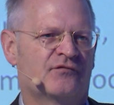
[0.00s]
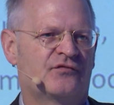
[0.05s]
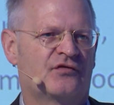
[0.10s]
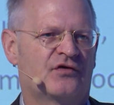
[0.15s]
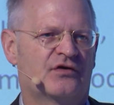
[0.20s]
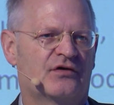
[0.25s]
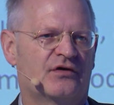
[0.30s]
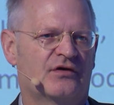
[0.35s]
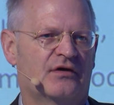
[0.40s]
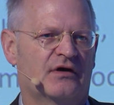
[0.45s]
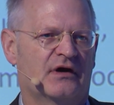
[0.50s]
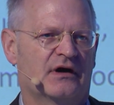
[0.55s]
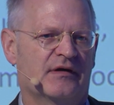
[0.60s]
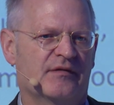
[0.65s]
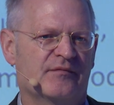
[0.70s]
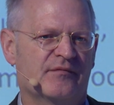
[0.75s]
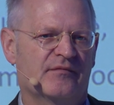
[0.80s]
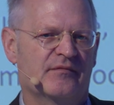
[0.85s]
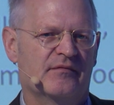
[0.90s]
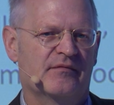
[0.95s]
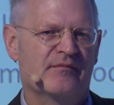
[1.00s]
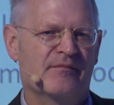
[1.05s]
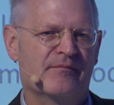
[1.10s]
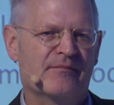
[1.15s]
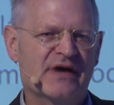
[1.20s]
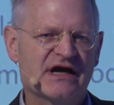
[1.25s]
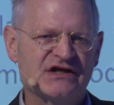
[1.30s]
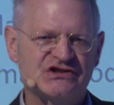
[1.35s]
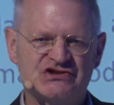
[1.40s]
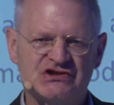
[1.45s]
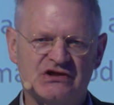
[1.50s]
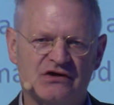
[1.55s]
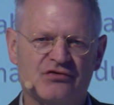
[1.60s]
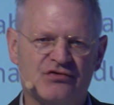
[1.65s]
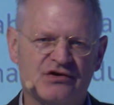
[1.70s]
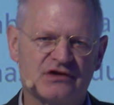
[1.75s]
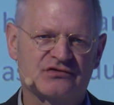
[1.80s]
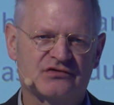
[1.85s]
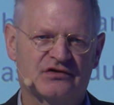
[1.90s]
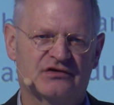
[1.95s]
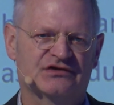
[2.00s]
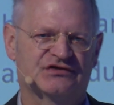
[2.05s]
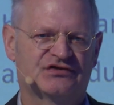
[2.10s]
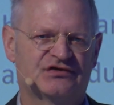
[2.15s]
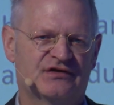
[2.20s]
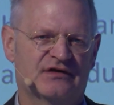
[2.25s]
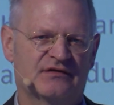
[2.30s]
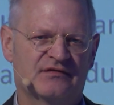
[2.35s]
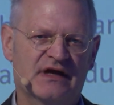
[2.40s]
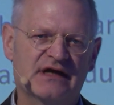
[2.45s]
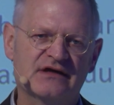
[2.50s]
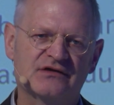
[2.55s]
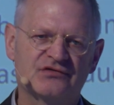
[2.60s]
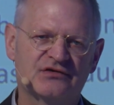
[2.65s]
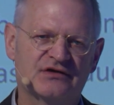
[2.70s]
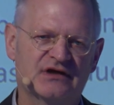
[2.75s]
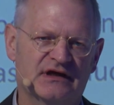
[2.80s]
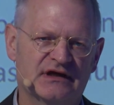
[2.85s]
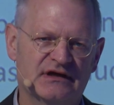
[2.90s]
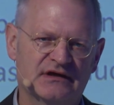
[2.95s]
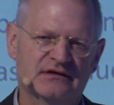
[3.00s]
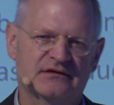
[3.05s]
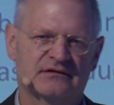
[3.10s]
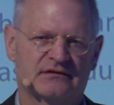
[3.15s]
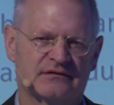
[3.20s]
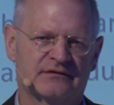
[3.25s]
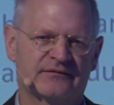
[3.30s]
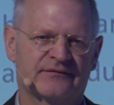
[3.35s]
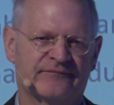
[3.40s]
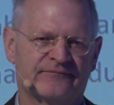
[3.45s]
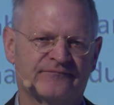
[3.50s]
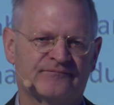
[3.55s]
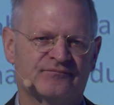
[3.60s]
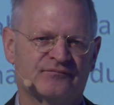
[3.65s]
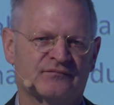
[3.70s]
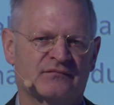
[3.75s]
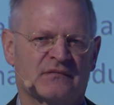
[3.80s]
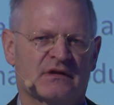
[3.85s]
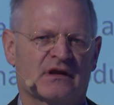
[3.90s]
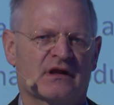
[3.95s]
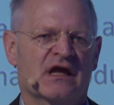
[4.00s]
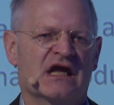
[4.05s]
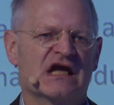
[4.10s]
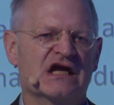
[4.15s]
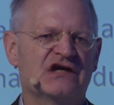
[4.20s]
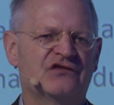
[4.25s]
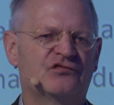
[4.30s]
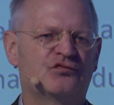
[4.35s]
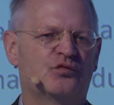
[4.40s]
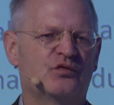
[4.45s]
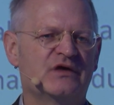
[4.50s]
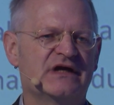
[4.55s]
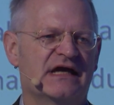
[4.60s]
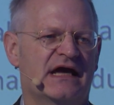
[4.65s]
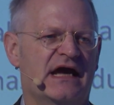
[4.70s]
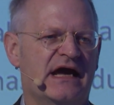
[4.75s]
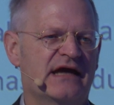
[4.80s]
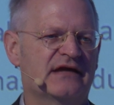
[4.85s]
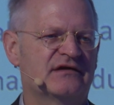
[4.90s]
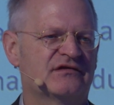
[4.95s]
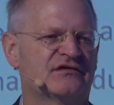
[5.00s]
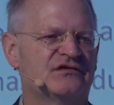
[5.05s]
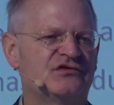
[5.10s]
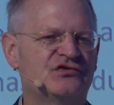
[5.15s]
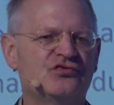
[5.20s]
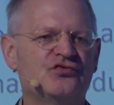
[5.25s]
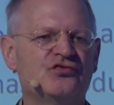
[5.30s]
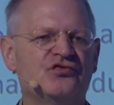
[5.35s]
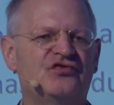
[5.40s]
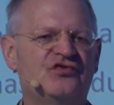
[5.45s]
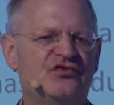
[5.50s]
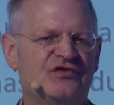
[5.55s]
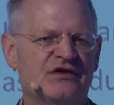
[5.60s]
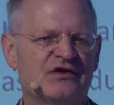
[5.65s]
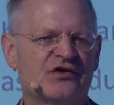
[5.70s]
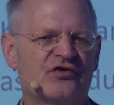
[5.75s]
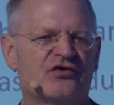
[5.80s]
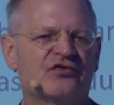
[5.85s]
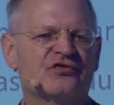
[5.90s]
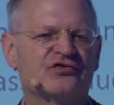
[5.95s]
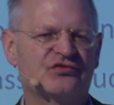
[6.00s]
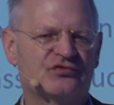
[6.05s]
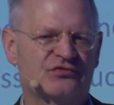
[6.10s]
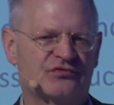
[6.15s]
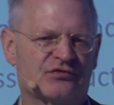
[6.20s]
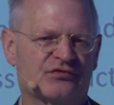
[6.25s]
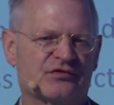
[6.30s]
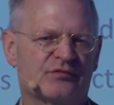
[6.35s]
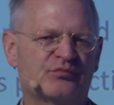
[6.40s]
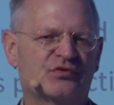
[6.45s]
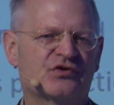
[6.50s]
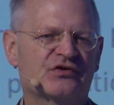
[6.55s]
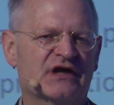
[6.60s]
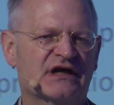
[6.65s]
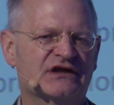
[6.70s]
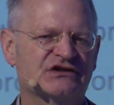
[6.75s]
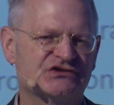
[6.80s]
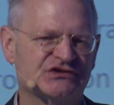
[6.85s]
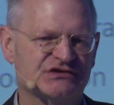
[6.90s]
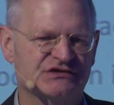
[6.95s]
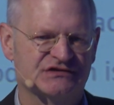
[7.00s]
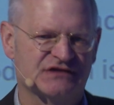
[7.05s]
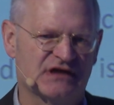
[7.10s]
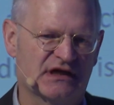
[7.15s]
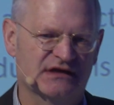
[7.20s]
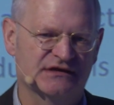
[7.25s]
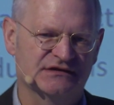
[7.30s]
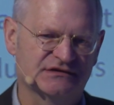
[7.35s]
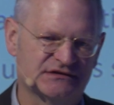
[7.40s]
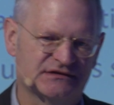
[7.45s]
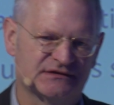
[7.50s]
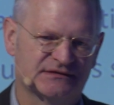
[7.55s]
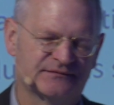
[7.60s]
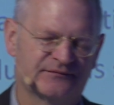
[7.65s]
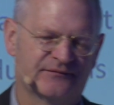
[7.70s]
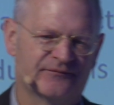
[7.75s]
for much lower cost than today if we add two zeros to the production size.